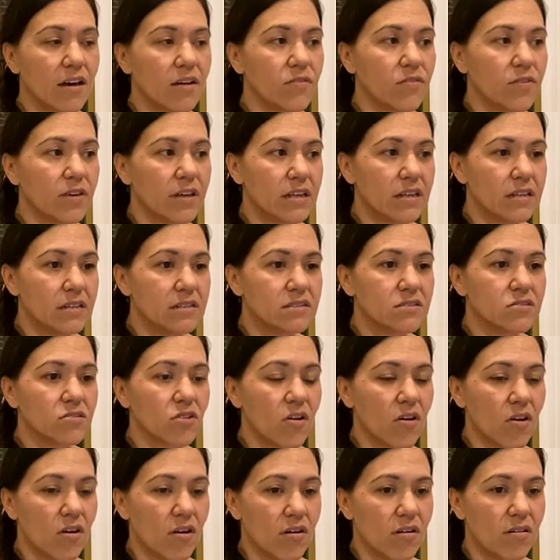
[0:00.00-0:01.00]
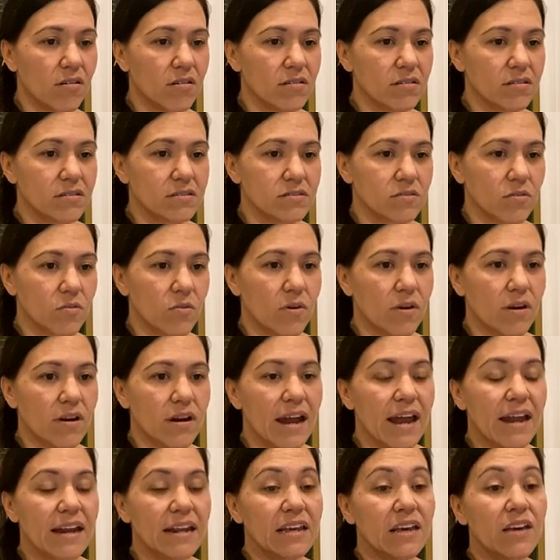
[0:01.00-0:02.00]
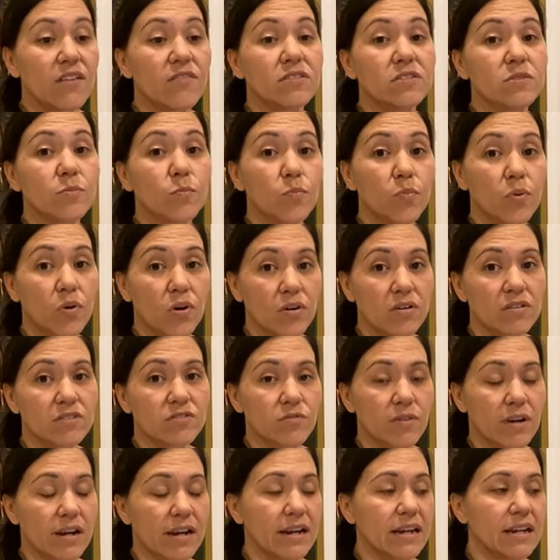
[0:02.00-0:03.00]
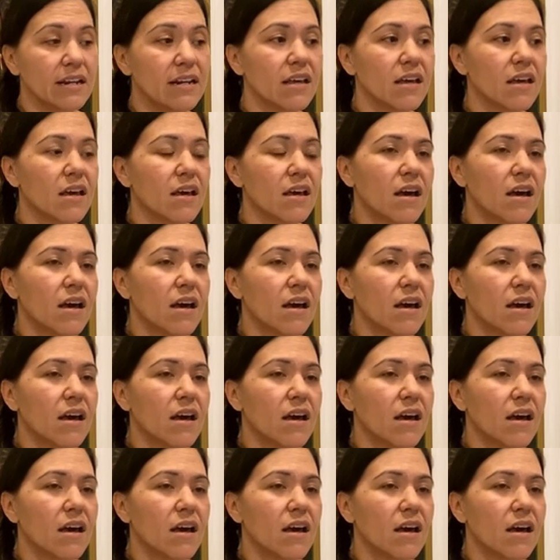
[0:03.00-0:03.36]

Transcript: of his talks or any of his books, right?